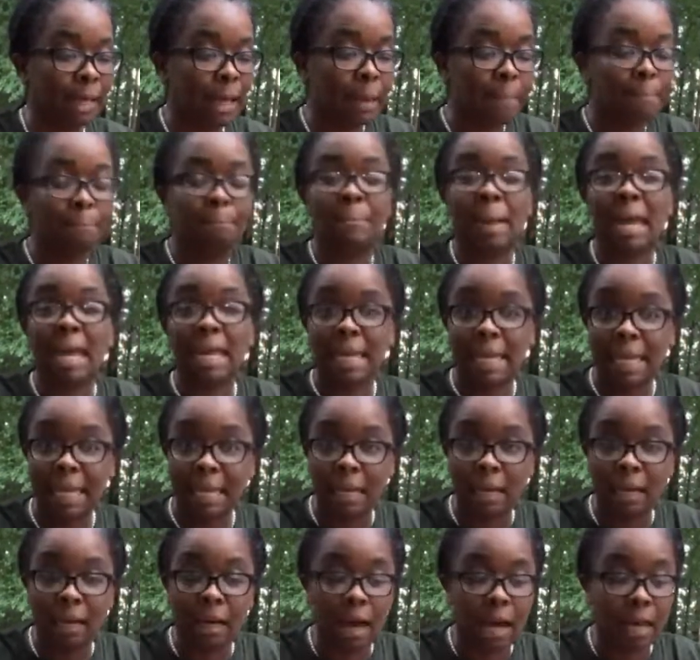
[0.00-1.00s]

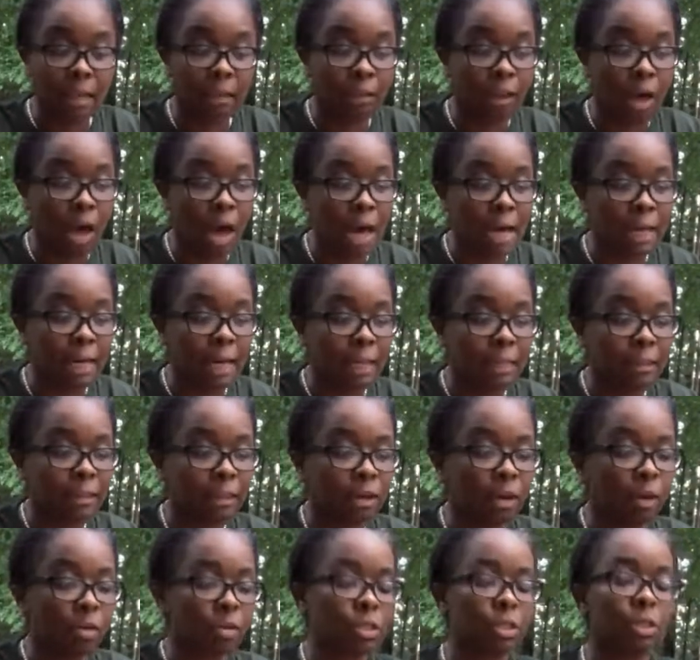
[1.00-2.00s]
baking a lot, and
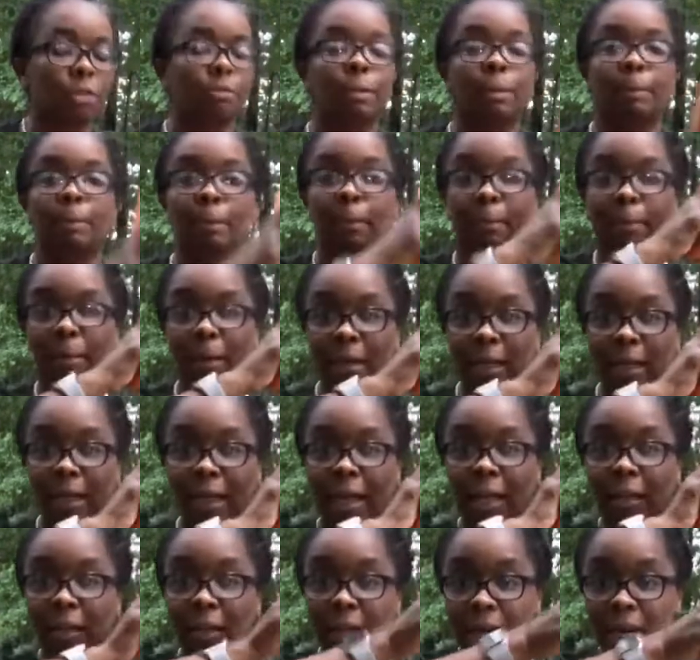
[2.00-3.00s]
then also we've been putting
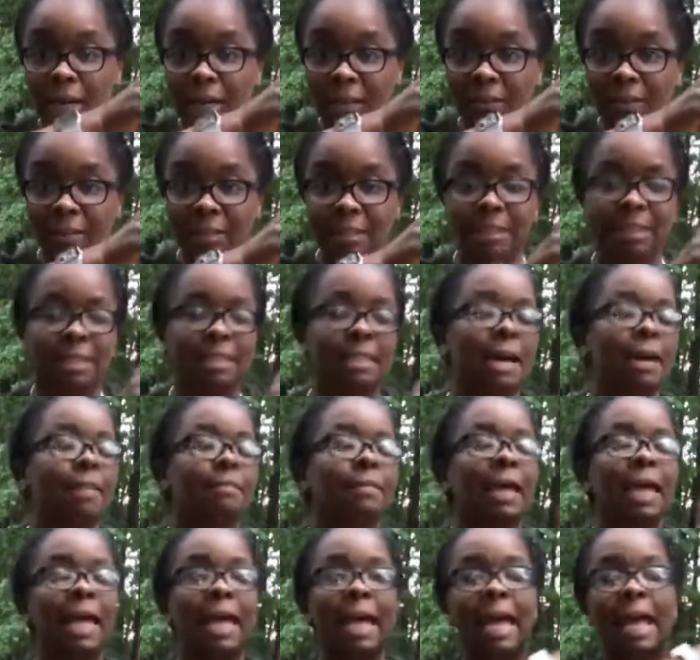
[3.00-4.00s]
a lot of good stuff
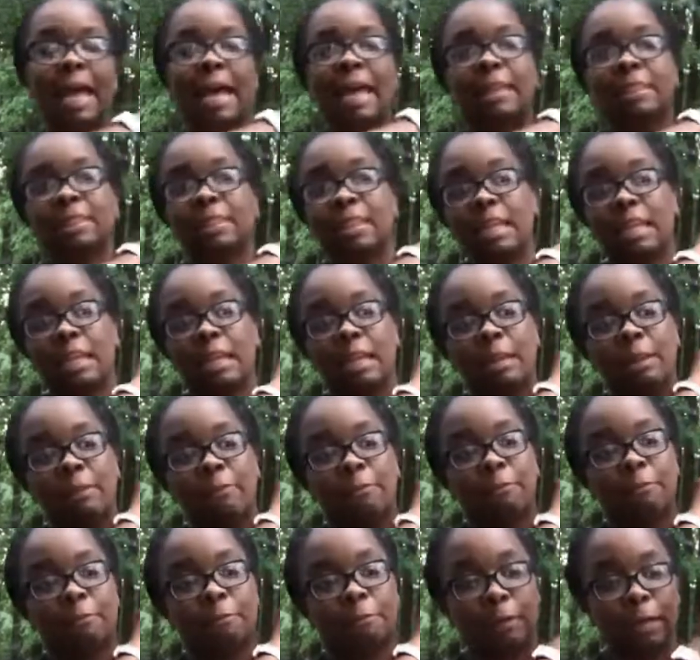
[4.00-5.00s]
in the
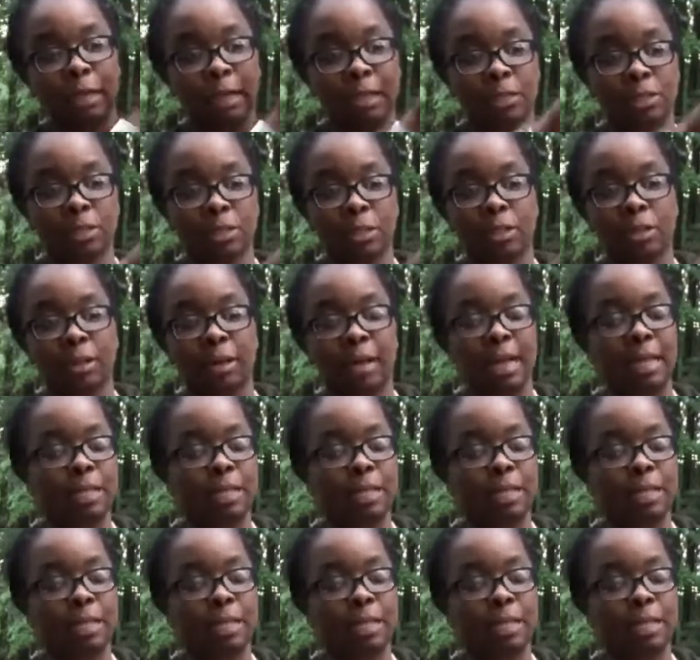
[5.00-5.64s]
freezer,